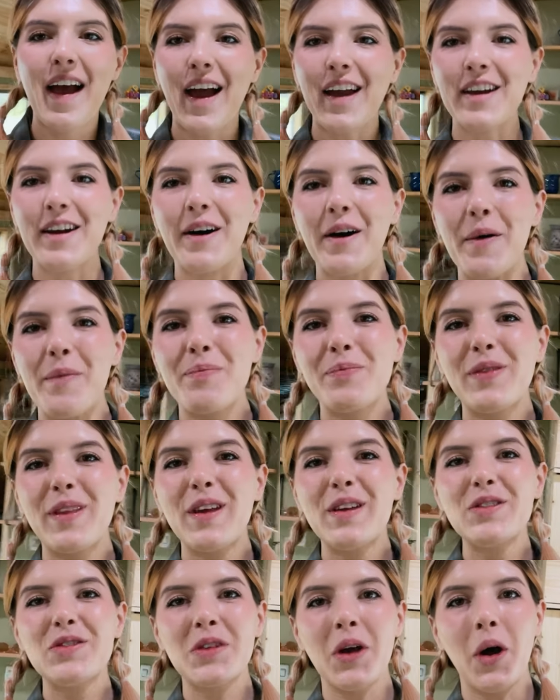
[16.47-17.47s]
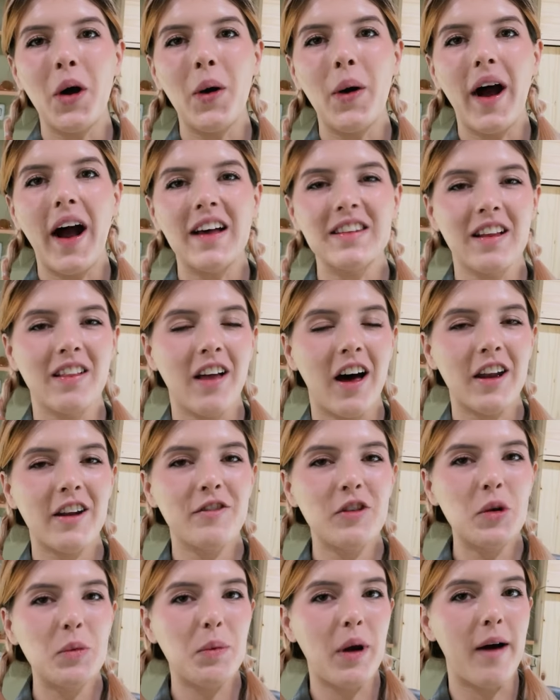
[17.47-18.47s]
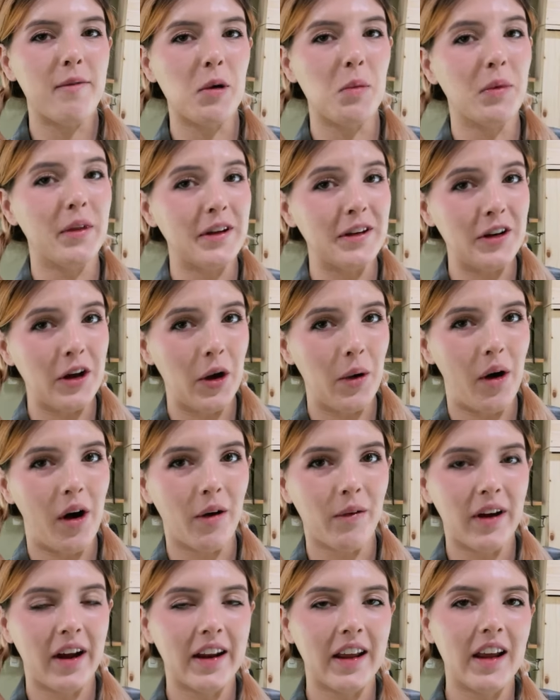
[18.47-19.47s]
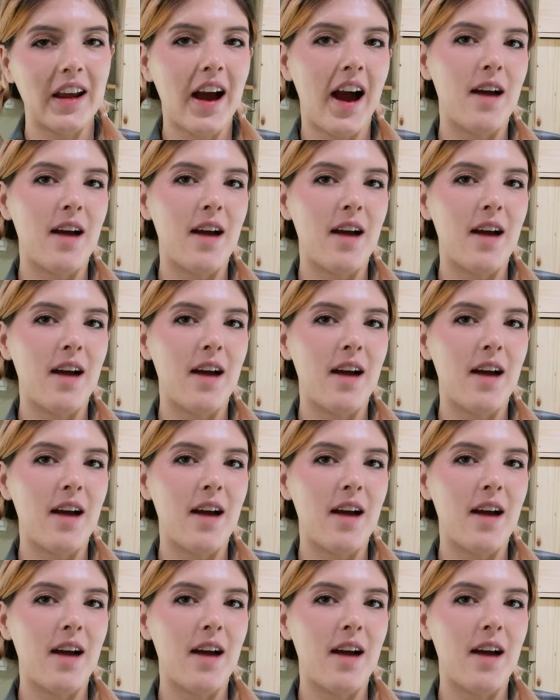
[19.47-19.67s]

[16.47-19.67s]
Hey, y'all. So, as a lot of you probably know already,